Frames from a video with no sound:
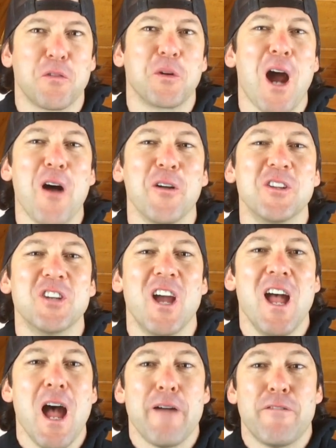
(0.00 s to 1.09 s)
from college,
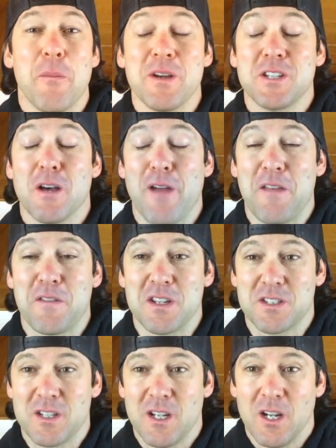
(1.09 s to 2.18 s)
I found myself at
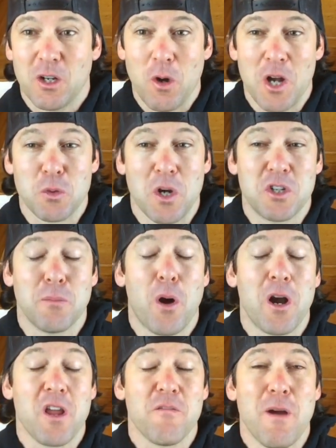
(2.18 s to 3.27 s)
this graduation
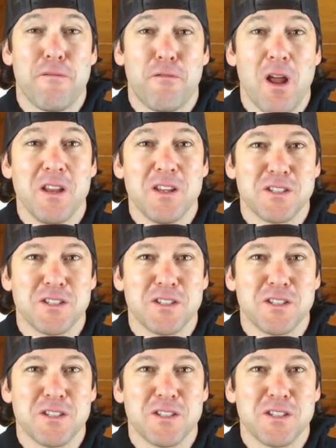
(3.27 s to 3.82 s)
party of my friend.